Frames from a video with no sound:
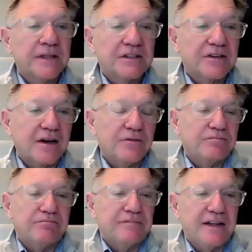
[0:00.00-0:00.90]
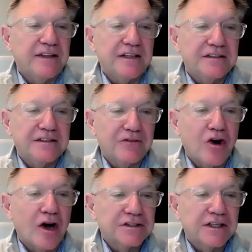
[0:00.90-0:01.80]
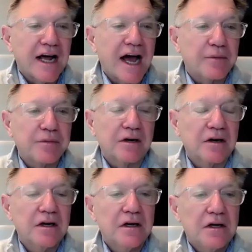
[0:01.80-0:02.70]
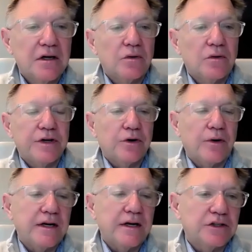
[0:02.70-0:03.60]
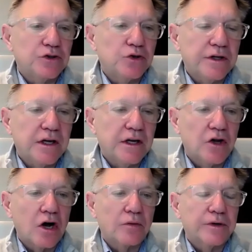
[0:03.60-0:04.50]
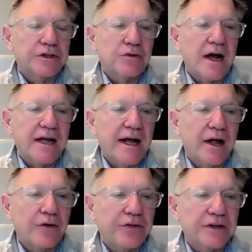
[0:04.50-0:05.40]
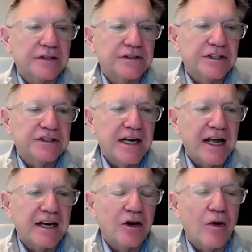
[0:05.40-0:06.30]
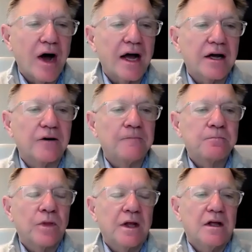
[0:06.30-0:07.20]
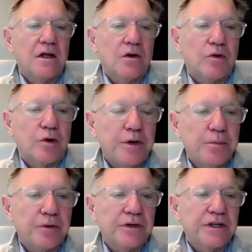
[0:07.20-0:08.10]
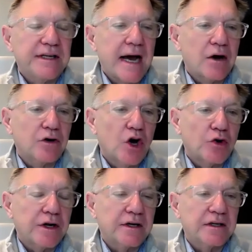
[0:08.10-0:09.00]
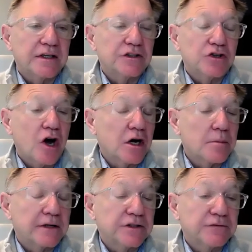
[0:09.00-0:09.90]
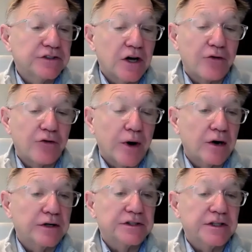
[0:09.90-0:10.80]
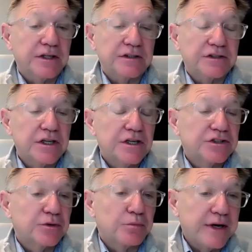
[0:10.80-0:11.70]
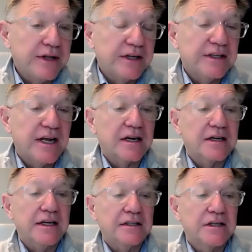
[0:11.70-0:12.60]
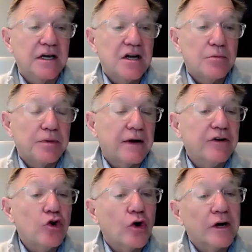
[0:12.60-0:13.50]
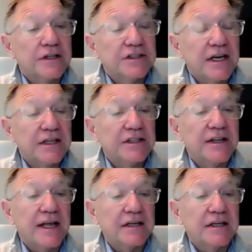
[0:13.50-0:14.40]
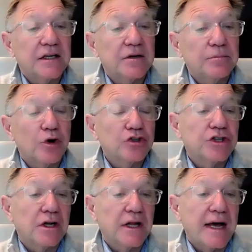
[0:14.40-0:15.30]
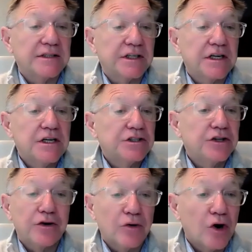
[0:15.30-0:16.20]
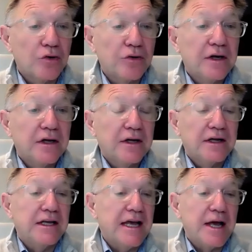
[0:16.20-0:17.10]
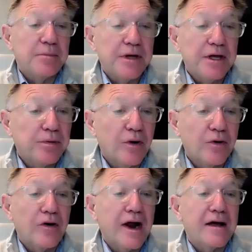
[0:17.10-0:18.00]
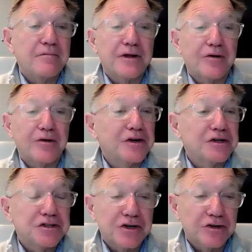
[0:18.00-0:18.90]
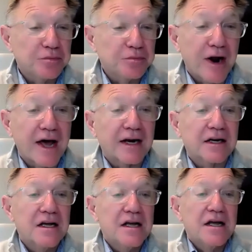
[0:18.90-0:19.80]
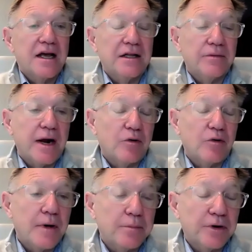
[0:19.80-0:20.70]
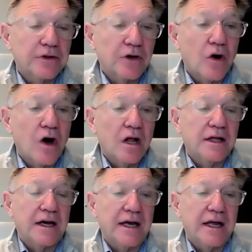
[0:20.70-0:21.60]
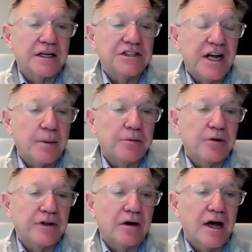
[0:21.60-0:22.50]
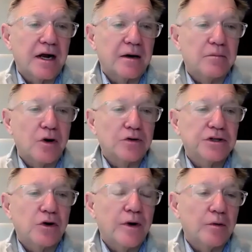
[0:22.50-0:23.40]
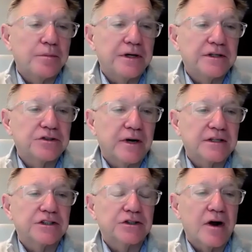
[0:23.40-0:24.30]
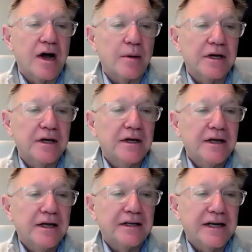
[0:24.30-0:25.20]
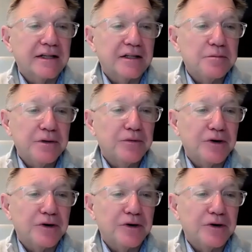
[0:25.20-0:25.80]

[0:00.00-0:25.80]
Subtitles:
So nothing cost a dime here. We created a toolkit along with TriHealth in Cincinnati, Ohio, where people can download it and can talk about some self-awareness things, some breathing techniques, but every organization then can personalize it to their own EAP program, their own insurance product. And then when I wrote my book, The Calling, I had a chapter in there on emotional well-being, stress, and trauma. It got to be